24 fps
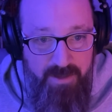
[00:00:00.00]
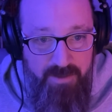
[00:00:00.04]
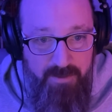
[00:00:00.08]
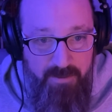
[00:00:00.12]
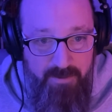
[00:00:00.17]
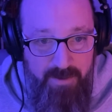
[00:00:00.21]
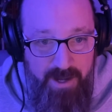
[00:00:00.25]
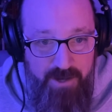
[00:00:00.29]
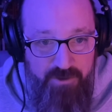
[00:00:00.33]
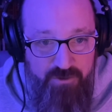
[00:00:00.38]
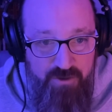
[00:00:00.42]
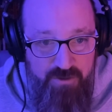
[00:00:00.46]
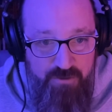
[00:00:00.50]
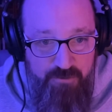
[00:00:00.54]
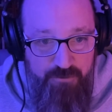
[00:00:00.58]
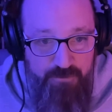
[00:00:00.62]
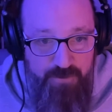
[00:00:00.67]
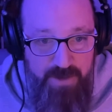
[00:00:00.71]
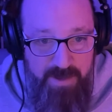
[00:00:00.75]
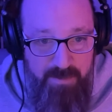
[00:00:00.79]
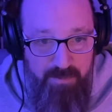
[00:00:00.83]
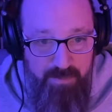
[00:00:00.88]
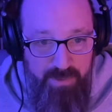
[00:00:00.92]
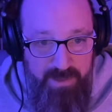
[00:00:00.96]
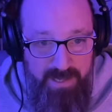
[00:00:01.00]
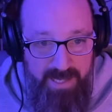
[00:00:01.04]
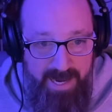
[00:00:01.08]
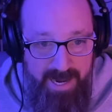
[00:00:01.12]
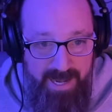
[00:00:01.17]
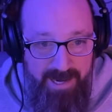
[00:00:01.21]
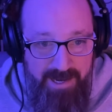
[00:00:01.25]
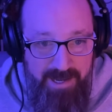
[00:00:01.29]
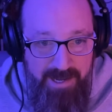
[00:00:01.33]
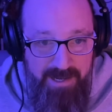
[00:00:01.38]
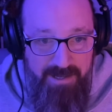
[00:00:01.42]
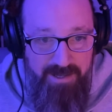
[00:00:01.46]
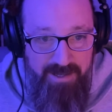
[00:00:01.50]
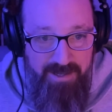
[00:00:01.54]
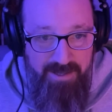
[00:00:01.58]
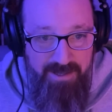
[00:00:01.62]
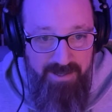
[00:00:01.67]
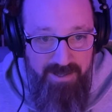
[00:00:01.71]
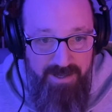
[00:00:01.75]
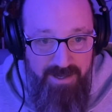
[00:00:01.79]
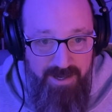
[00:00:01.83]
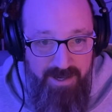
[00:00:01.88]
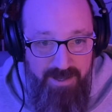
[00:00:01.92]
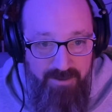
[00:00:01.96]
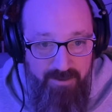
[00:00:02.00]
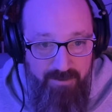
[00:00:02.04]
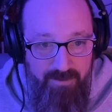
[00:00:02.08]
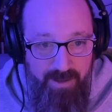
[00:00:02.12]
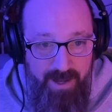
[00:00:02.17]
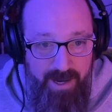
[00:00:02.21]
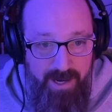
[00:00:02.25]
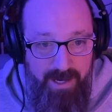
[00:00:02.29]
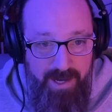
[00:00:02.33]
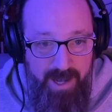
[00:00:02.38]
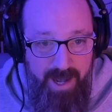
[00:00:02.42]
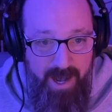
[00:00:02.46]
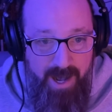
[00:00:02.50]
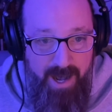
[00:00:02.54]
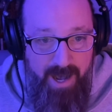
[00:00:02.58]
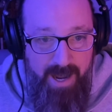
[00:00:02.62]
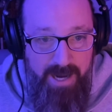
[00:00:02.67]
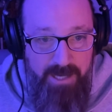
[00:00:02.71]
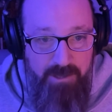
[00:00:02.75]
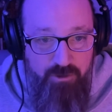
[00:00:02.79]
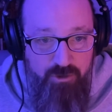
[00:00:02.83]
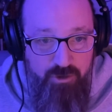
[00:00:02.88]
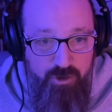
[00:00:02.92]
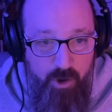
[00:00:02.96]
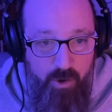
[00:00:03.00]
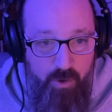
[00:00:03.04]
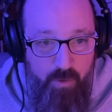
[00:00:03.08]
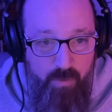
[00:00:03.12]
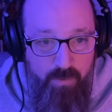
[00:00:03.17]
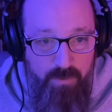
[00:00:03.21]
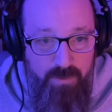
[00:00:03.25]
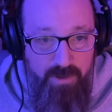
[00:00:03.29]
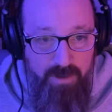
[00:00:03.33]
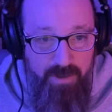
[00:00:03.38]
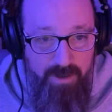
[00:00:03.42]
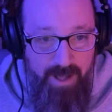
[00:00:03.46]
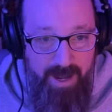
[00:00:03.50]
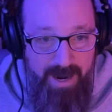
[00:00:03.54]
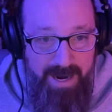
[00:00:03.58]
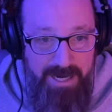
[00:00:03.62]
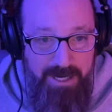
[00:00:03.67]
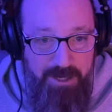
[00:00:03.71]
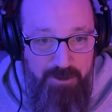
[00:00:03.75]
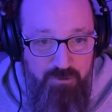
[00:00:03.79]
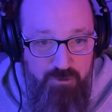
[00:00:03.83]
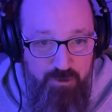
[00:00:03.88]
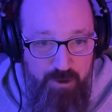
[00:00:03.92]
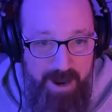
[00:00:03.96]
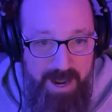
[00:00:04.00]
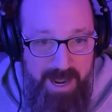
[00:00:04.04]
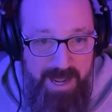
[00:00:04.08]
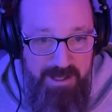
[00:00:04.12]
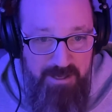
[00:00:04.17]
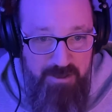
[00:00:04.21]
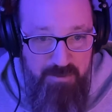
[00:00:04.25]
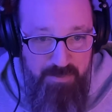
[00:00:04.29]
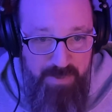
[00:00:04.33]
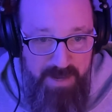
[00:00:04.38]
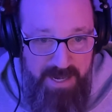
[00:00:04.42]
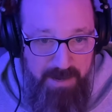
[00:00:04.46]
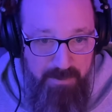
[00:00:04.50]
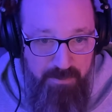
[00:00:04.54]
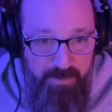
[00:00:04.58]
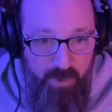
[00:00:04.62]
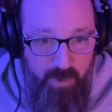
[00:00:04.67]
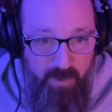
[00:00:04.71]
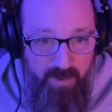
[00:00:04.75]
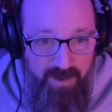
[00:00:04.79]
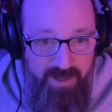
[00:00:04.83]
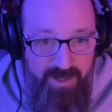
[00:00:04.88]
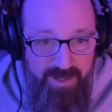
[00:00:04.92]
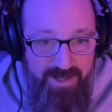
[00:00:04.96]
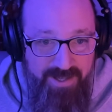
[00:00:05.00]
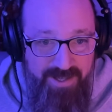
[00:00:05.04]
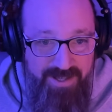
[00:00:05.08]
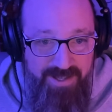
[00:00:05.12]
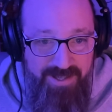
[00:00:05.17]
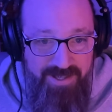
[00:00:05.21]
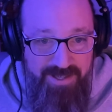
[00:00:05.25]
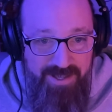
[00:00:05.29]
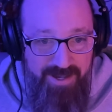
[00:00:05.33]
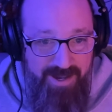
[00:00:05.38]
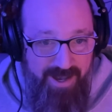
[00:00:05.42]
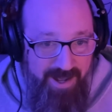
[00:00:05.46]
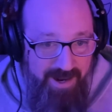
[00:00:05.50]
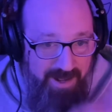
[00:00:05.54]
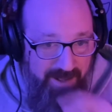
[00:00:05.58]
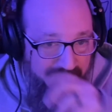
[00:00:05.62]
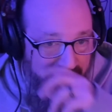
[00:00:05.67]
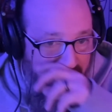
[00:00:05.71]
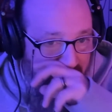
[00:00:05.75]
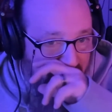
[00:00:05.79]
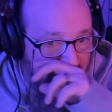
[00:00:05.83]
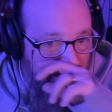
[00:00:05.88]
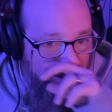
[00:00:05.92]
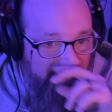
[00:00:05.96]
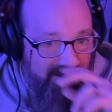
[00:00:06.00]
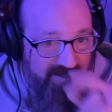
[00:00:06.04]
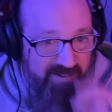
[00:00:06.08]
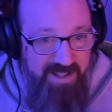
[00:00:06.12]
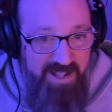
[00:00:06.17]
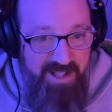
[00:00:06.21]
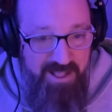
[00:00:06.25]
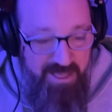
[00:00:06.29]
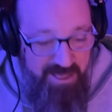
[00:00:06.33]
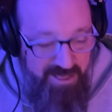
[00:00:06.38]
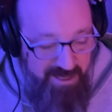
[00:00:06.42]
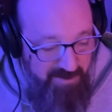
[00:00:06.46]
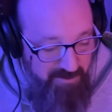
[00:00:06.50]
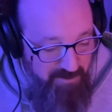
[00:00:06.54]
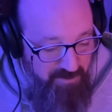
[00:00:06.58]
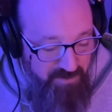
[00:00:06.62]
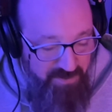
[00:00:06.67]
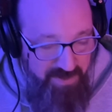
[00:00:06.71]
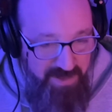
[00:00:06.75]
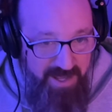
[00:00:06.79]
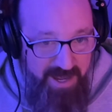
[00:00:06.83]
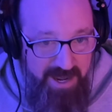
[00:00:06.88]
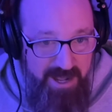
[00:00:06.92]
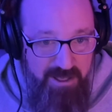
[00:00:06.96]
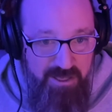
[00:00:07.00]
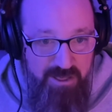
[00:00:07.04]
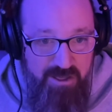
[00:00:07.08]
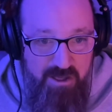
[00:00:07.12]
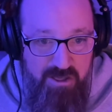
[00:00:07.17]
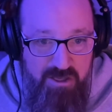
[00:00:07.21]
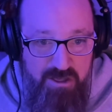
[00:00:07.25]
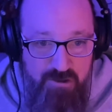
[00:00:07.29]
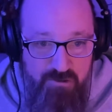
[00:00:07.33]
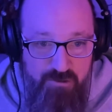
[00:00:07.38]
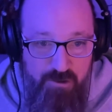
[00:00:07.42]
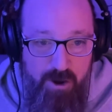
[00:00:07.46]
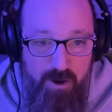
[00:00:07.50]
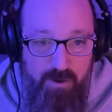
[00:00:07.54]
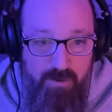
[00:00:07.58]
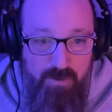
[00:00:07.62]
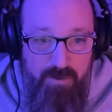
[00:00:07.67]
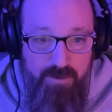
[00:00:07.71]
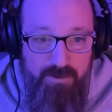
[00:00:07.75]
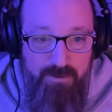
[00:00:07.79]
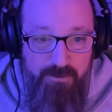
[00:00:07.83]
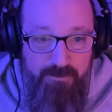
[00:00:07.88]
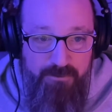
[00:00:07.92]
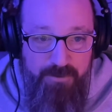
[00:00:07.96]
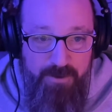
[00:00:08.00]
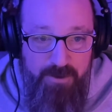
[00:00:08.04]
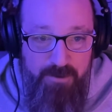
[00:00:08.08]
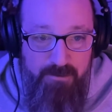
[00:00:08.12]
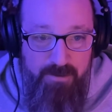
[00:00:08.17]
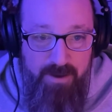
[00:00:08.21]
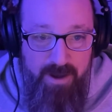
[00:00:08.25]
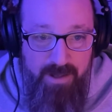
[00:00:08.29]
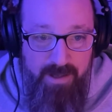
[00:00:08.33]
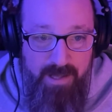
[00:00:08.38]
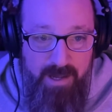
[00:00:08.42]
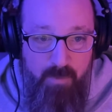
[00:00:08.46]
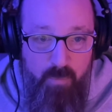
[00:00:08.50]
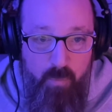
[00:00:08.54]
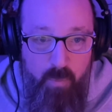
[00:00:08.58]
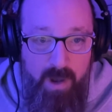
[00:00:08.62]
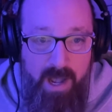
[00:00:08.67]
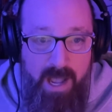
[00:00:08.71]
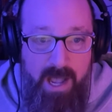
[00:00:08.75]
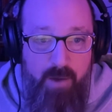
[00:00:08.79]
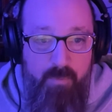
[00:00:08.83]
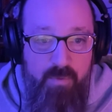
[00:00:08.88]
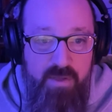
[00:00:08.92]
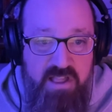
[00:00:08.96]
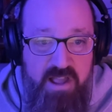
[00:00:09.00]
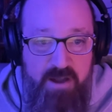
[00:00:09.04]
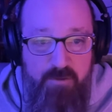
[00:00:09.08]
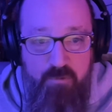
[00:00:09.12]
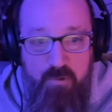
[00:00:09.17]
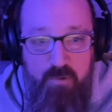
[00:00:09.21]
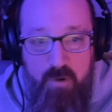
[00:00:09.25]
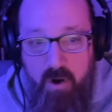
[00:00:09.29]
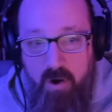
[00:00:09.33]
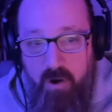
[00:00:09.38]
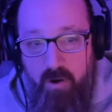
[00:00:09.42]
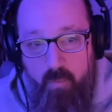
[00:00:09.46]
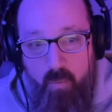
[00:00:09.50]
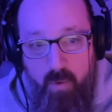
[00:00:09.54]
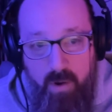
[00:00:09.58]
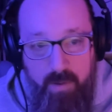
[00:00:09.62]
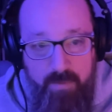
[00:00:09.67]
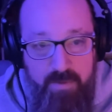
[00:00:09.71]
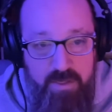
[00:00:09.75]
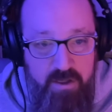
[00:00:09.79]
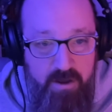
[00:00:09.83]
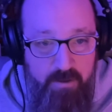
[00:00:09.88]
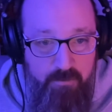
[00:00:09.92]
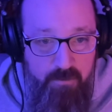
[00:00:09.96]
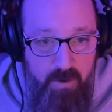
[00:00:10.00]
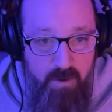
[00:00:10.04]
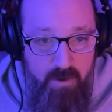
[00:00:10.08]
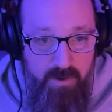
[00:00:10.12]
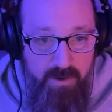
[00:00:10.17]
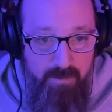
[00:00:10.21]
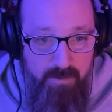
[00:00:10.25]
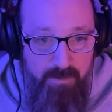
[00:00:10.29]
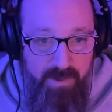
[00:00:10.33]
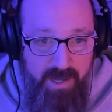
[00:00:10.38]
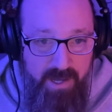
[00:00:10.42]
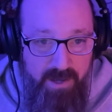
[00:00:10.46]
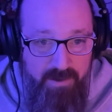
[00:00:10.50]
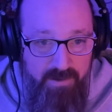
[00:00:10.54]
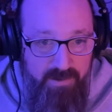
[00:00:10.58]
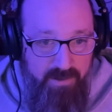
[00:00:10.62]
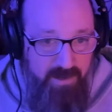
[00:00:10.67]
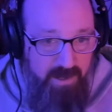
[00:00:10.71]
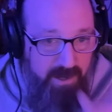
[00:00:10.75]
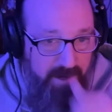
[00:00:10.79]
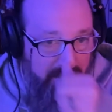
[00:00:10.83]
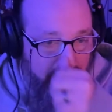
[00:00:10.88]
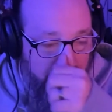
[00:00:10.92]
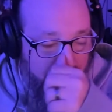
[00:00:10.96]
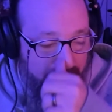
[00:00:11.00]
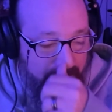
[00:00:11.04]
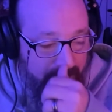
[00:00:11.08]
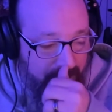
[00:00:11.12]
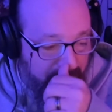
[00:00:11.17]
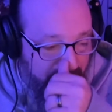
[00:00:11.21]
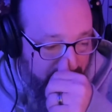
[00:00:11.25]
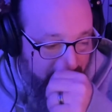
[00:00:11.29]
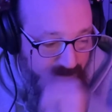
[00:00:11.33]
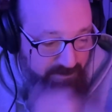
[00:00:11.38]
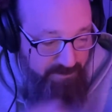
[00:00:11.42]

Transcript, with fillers: They're not just feet planted and they're like, I don't like trans people. Yeah. You gotta, you know, it's, it's a struggle to figure out like, well, how was I wrong? What was I wrong about, you know?